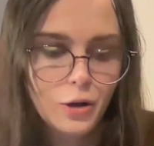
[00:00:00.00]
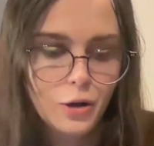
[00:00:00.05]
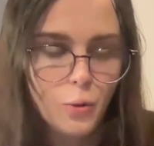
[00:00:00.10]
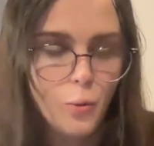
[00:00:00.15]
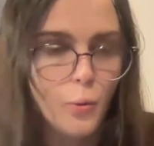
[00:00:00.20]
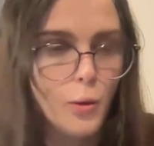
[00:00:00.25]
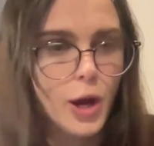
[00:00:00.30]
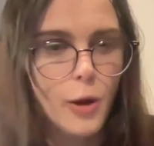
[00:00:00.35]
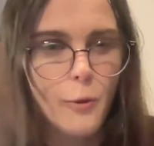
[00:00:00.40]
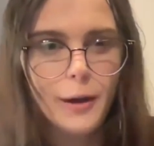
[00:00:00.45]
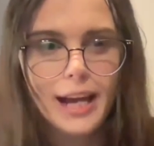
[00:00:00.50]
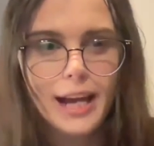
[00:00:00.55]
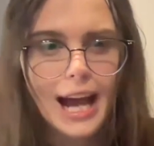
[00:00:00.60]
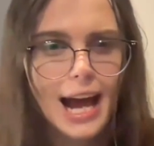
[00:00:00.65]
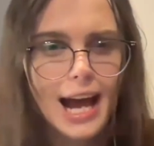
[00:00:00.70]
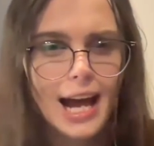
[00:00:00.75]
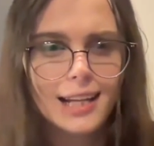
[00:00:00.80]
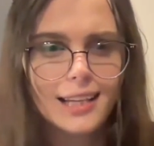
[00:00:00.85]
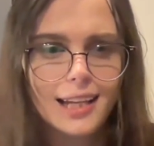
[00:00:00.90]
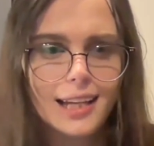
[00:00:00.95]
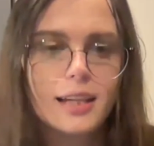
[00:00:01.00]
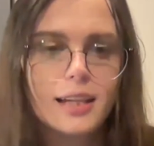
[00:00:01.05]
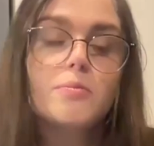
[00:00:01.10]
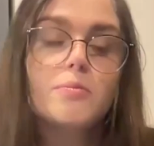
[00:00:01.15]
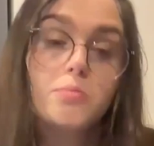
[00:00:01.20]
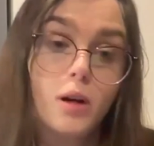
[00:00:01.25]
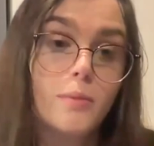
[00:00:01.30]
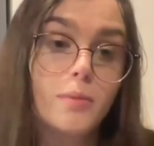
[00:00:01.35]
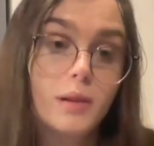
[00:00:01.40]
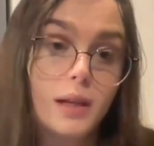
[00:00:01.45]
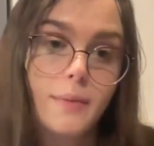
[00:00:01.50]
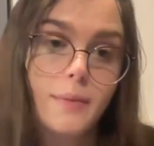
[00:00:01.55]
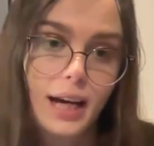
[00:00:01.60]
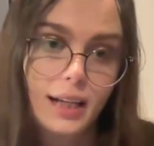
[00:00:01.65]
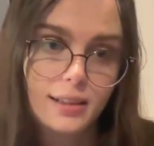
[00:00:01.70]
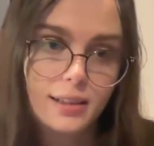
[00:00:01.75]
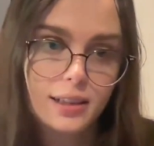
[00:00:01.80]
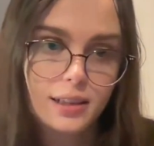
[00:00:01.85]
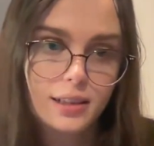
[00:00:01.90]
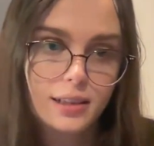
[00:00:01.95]
we only had like probably
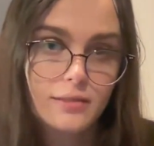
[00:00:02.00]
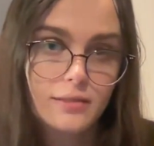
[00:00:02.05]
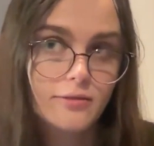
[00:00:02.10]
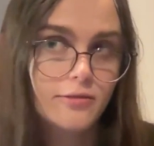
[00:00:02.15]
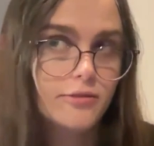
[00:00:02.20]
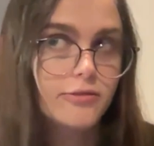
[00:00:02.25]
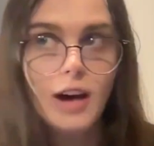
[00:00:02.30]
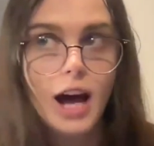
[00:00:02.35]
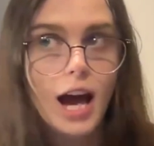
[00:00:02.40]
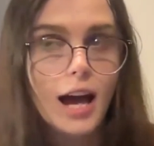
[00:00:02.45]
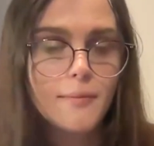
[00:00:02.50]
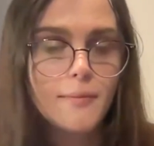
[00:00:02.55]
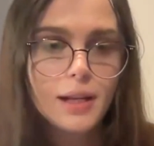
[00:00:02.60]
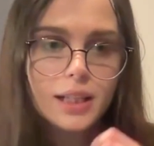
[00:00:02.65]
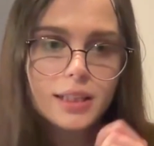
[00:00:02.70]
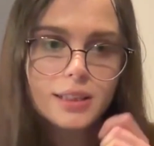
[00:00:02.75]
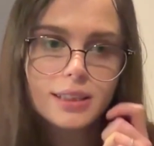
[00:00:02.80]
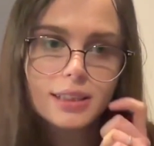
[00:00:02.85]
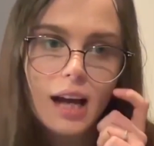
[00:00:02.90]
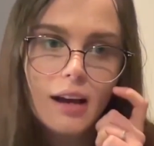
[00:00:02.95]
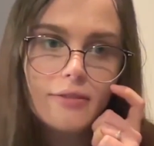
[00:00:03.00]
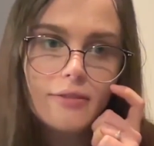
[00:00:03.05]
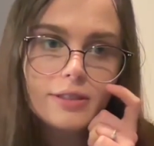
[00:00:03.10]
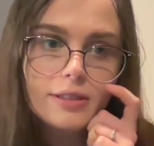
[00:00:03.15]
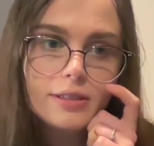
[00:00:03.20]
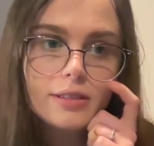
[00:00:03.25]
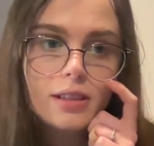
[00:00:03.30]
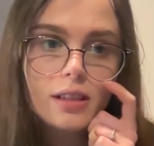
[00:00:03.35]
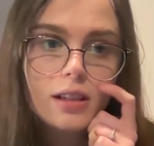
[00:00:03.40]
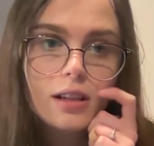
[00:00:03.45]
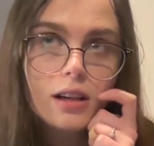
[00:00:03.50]
about 5 minutes left